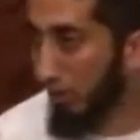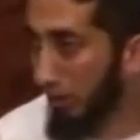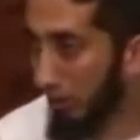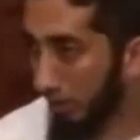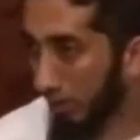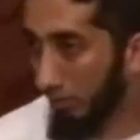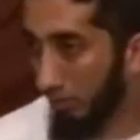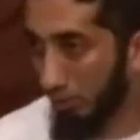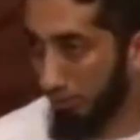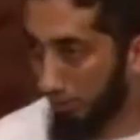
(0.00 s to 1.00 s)
early,
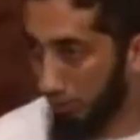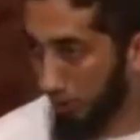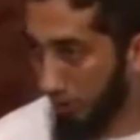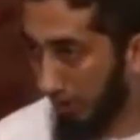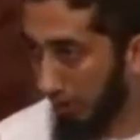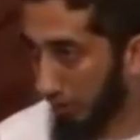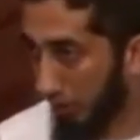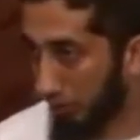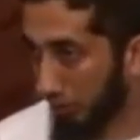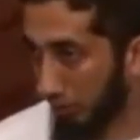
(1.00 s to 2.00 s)
when they're just getting their
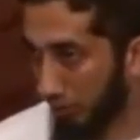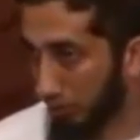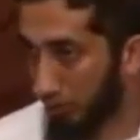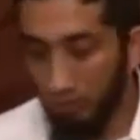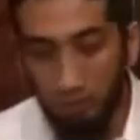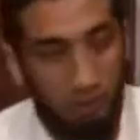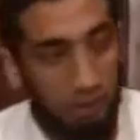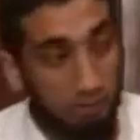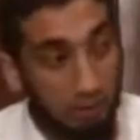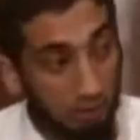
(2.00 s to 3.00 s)
consciousness,
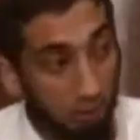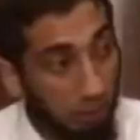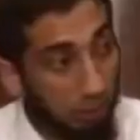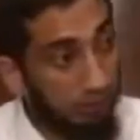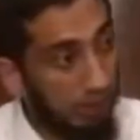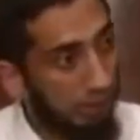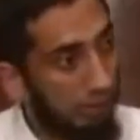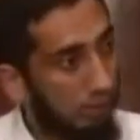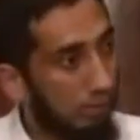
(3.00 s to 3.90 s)
make them aware of death.